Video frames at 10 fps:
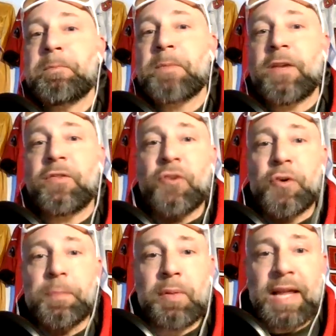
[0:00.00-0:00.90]

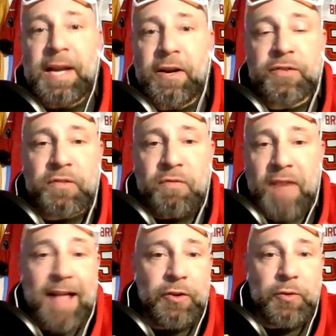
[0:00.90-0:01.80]
certain players'
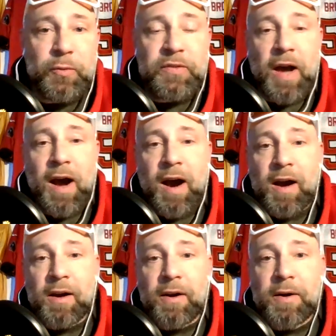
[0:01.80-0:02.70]
values
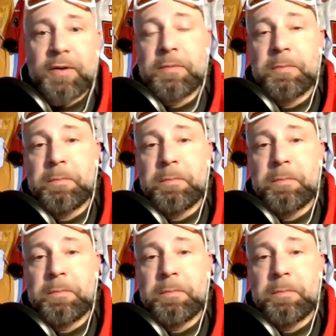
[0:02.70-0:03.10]
are